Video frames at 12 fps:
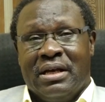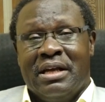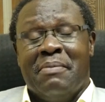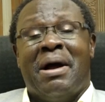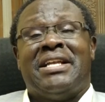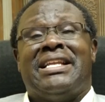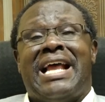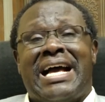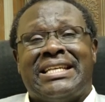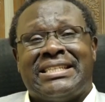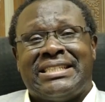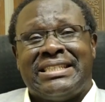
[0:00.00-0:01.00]
Imagine
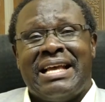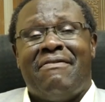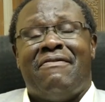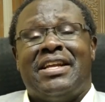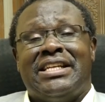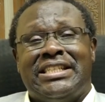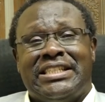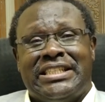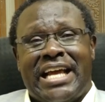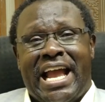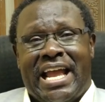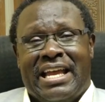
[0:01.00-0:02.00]
a seven
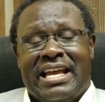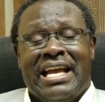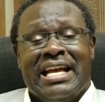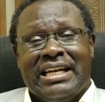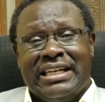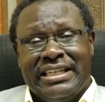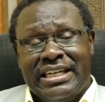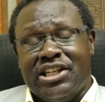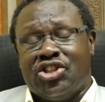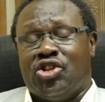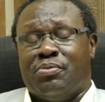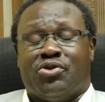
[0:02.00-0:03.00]
day
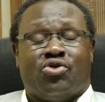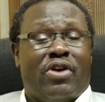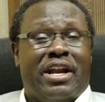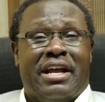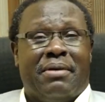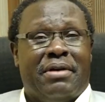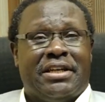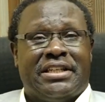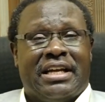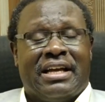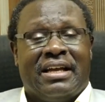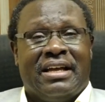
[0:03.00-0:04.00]
leadership training
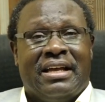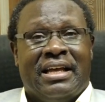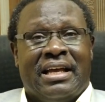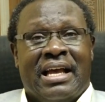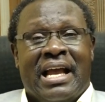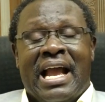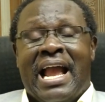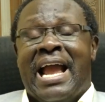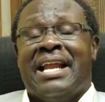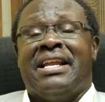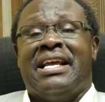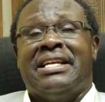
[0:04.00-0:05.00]
meeting.
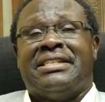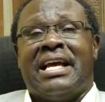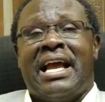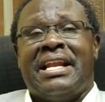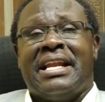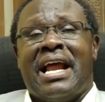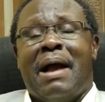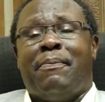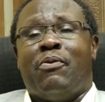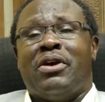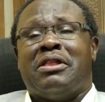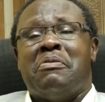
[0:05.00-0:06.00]
And it ended
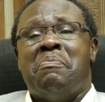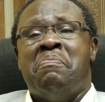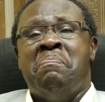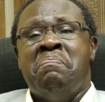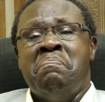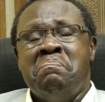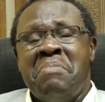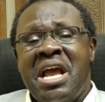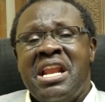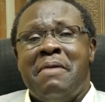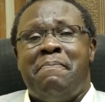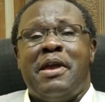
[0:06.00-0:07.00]
up with
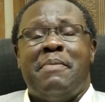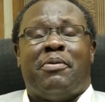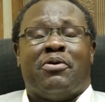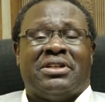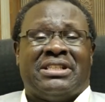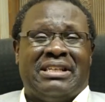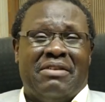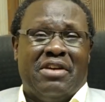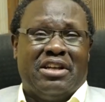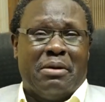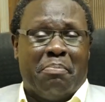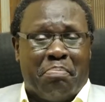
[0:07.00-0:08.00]
many people
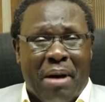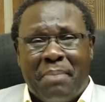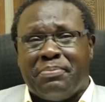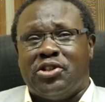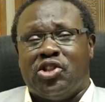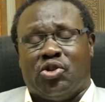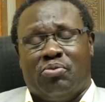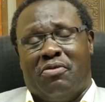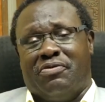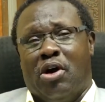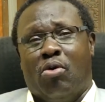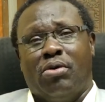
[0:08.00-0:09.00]
receiving the baptism
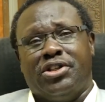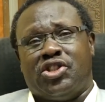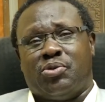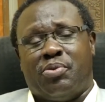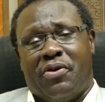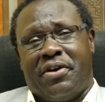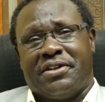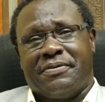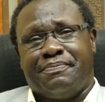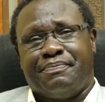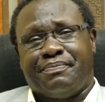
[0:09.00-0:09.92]
of the Holy Spirit.